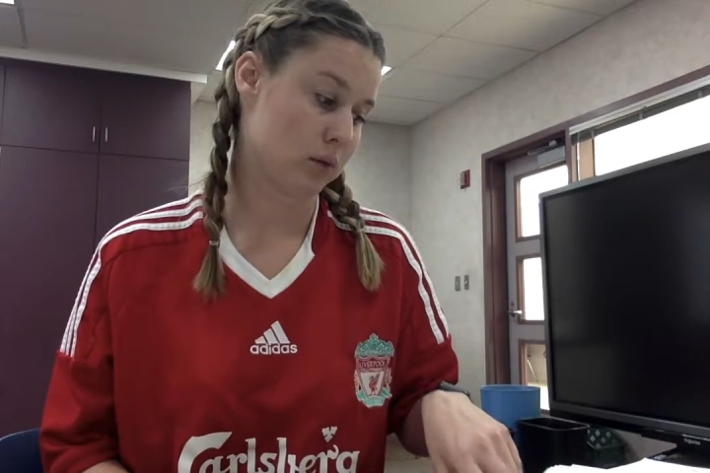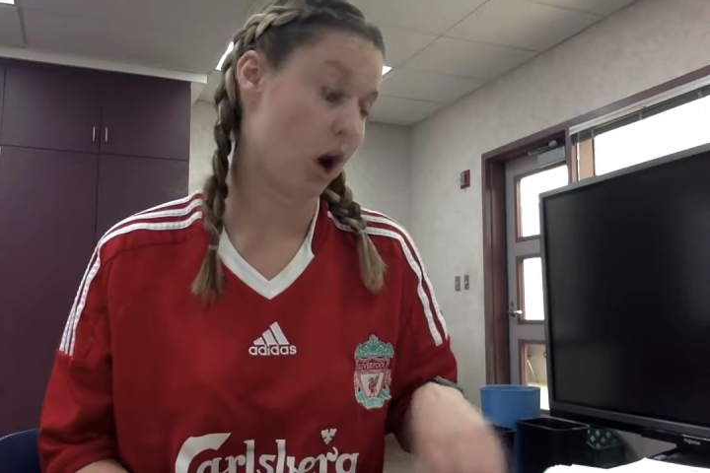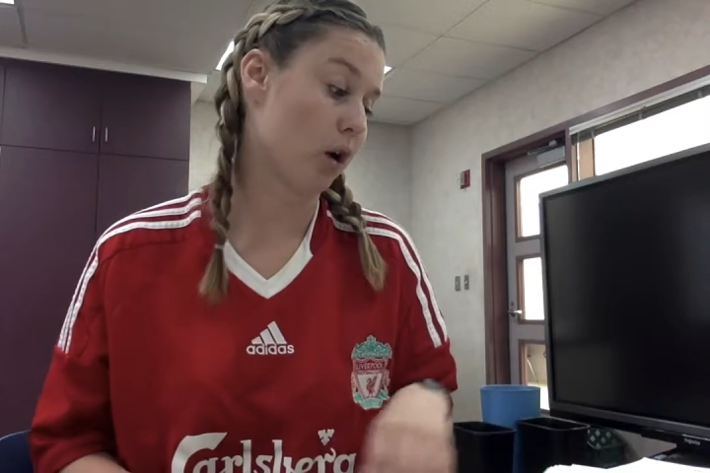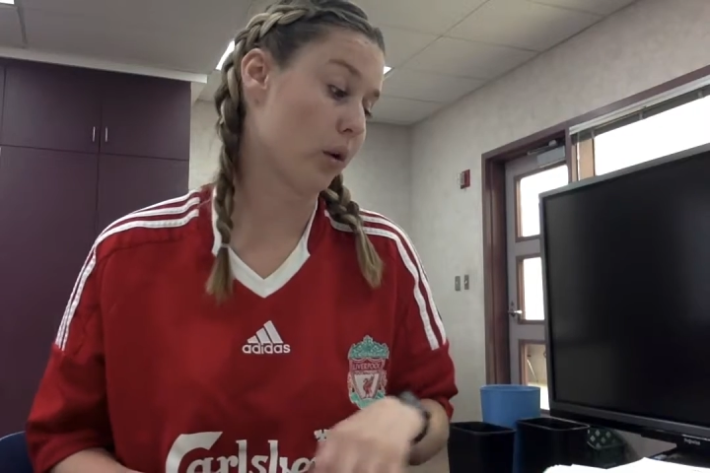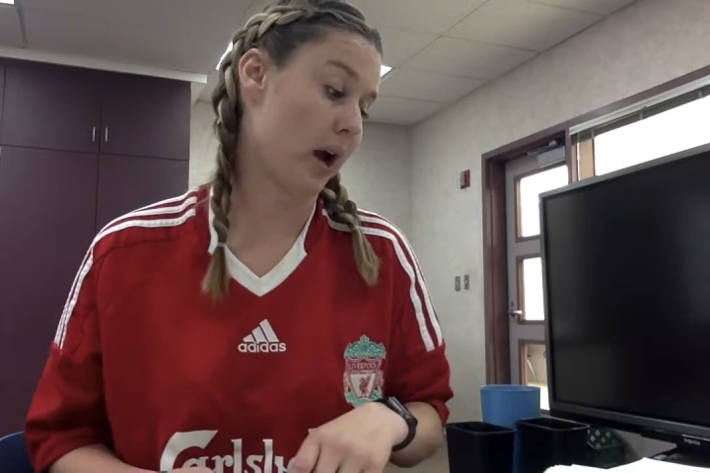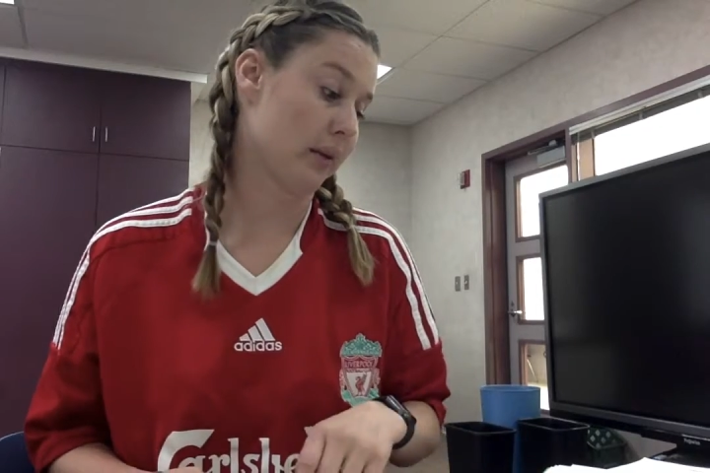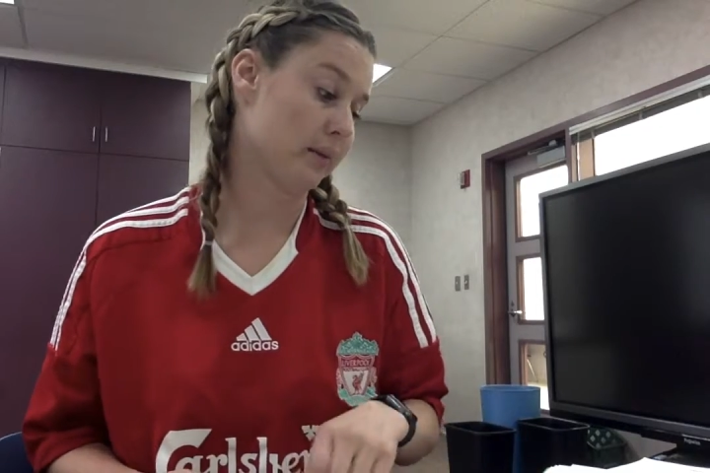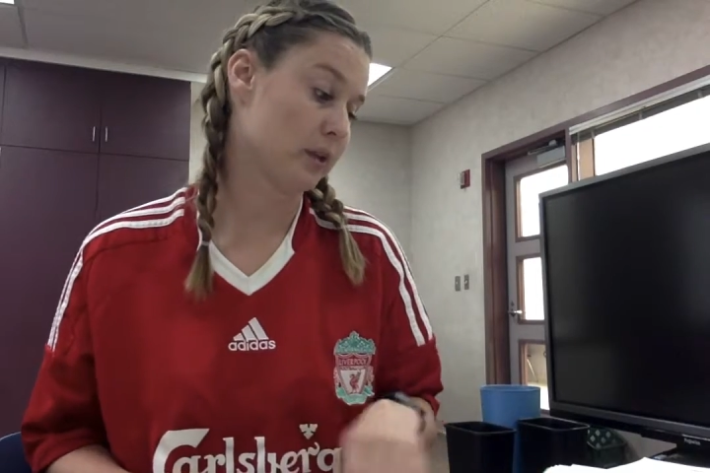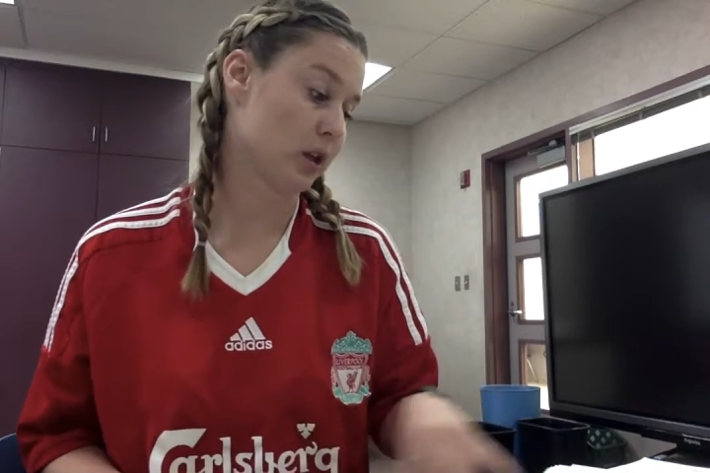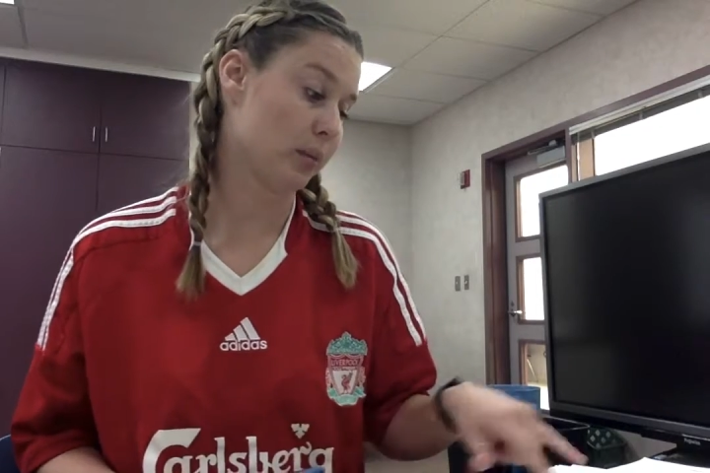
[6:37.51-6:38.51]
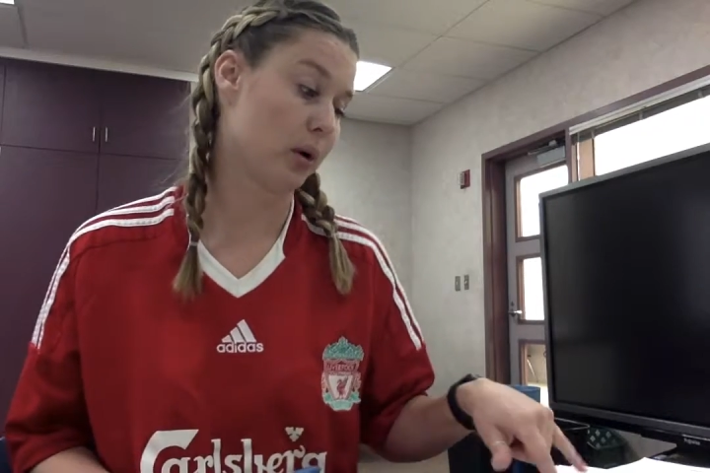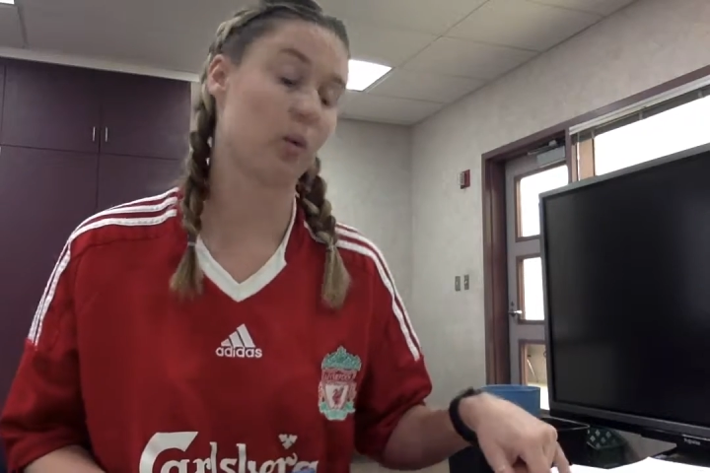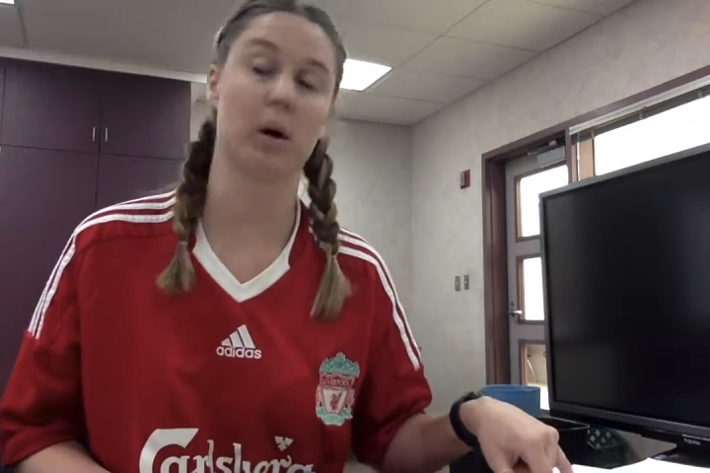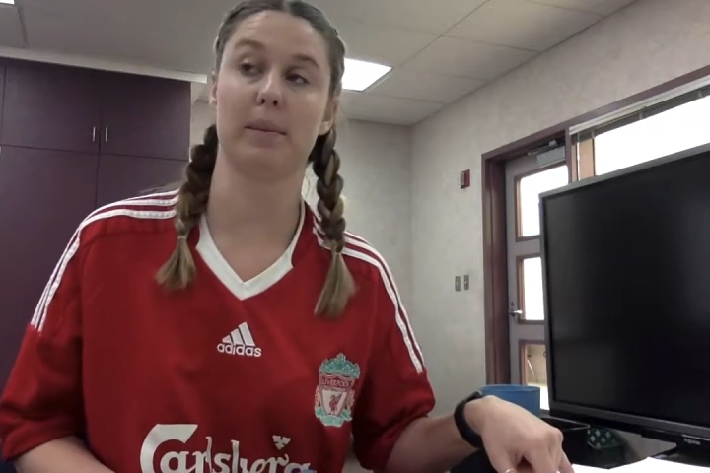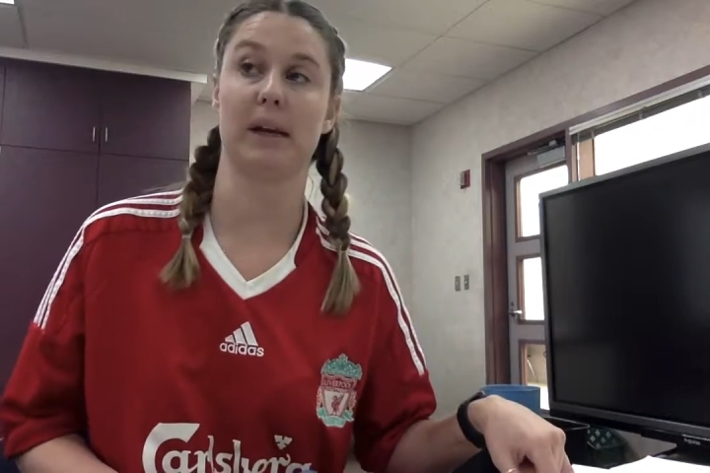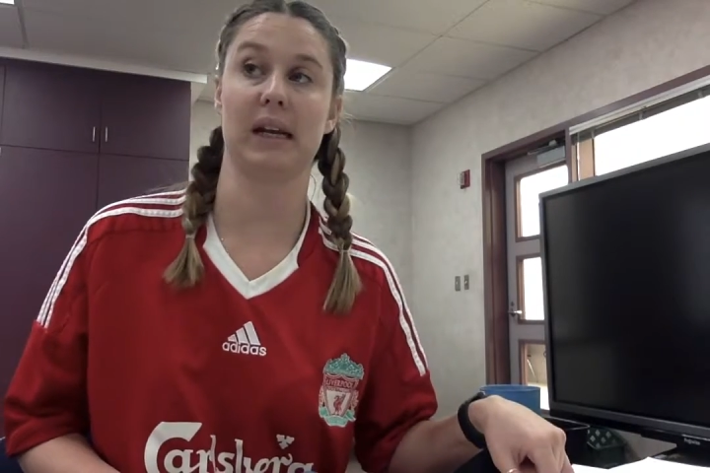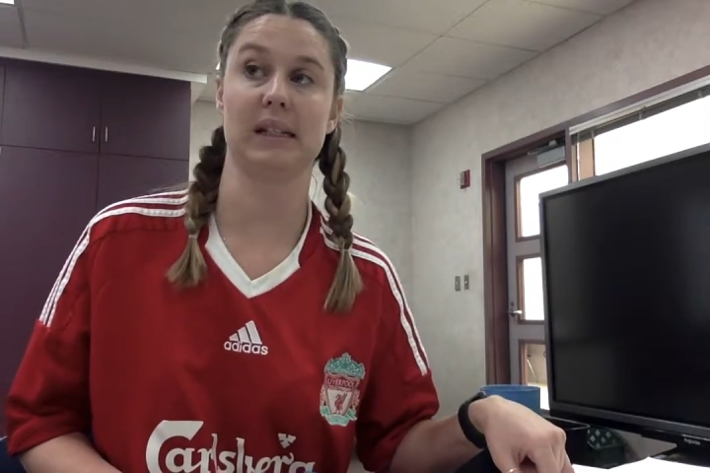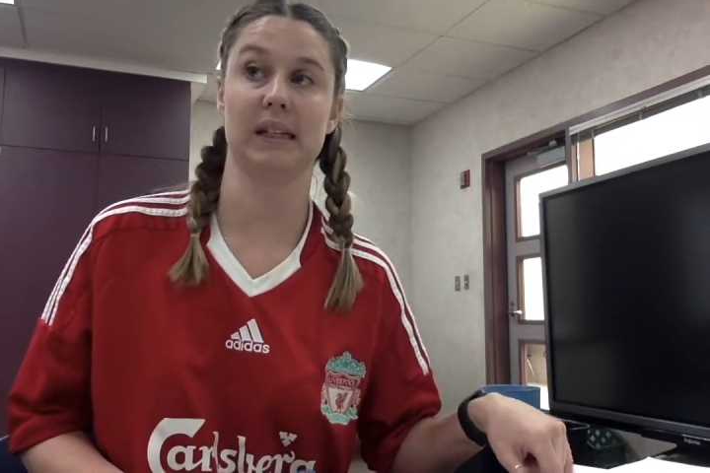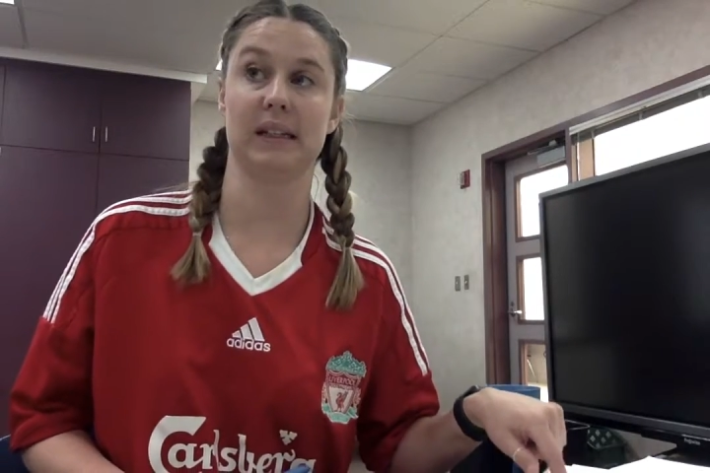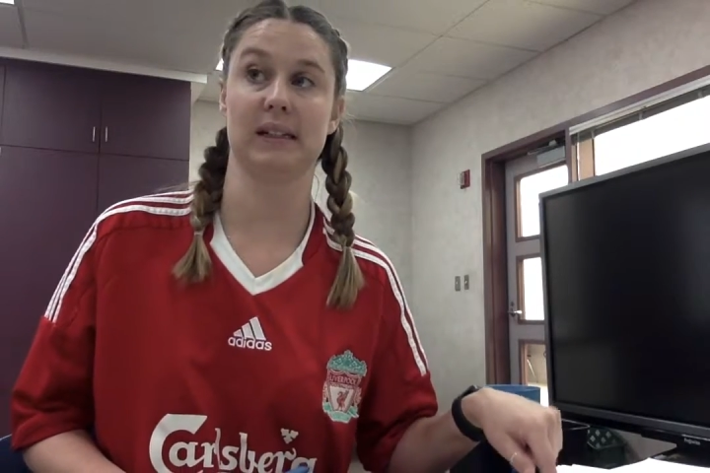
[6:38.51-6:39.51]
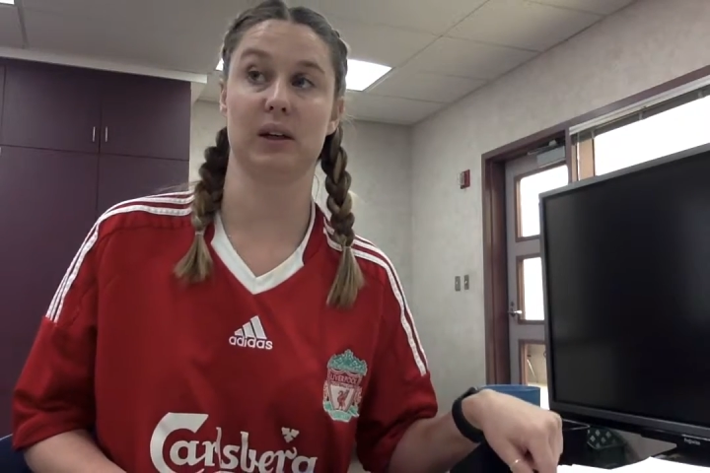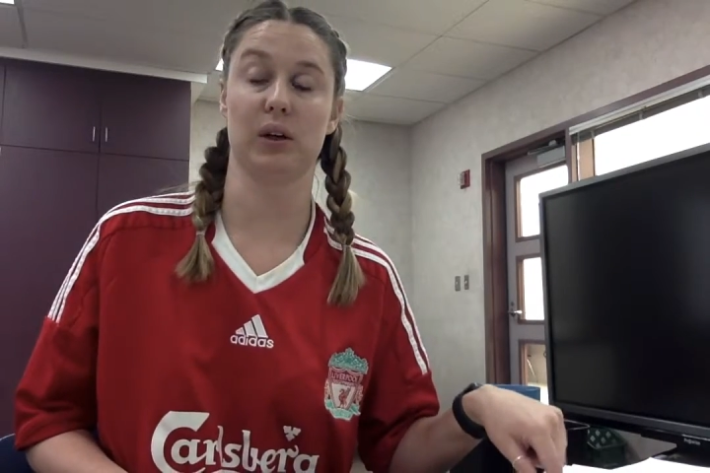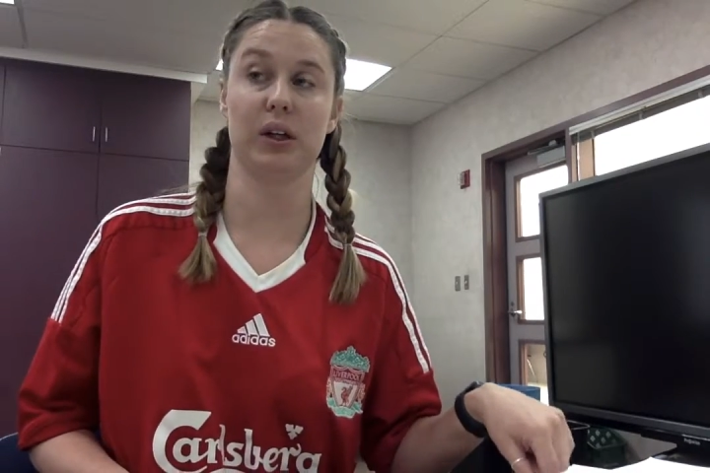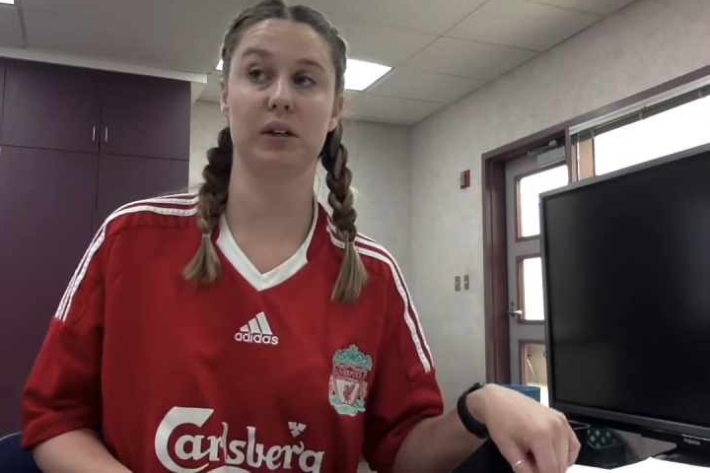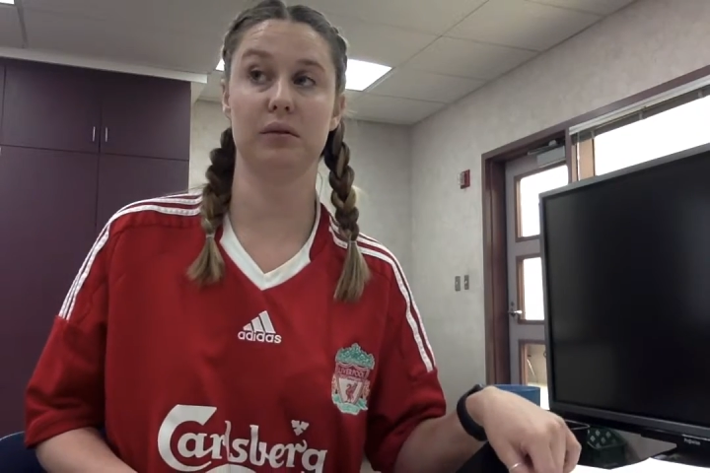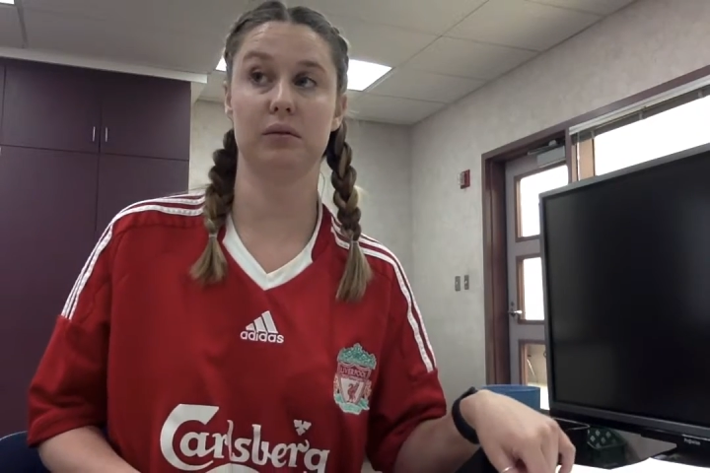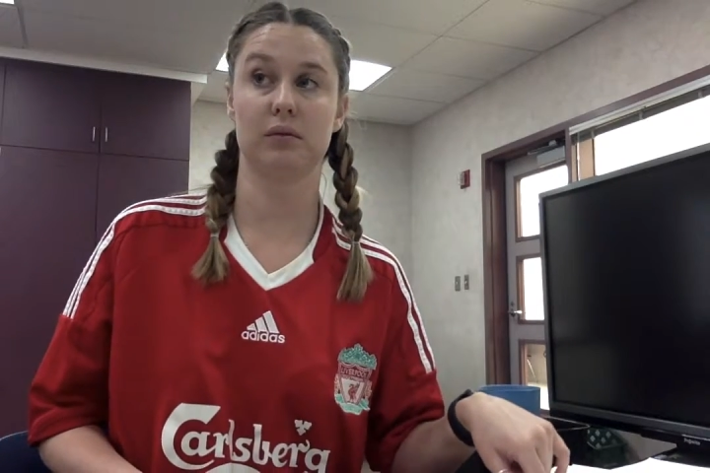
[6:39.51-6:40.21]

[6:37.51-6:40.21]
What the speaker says: Oh, okay. So put what a main idea is on here?